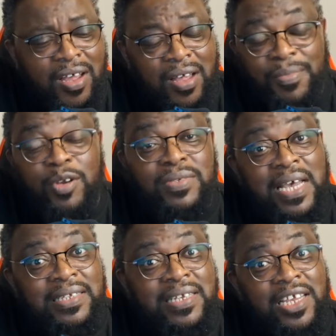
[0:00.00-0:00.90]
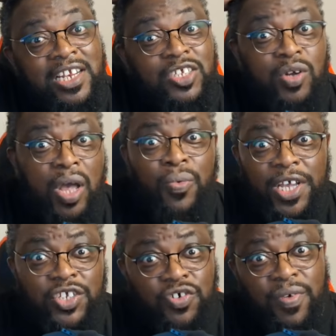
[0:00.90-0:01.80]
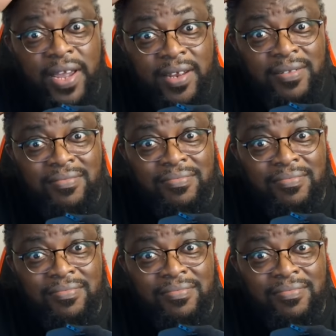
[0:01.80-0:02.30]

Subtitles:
I mean, umtagati in English, a witch, right?